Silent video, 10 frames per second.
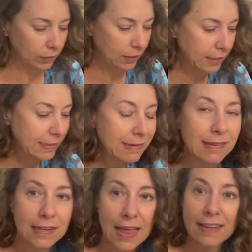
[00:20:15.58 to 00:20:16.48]

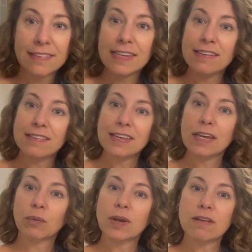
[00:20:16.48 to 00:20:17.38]
easy. That's easy,
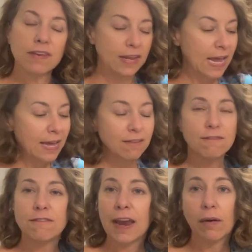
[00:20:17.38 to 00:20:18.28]
get rid of it.
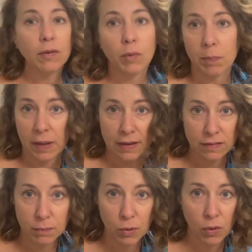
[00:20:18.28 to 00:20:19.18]
Very
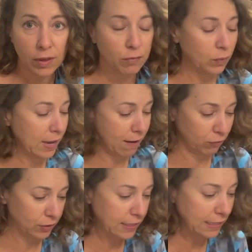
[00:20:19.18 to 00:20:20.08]
replaceable if we
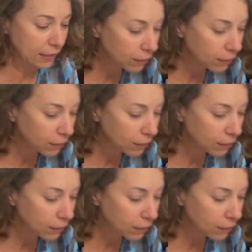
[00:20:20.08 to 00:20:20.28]
ever need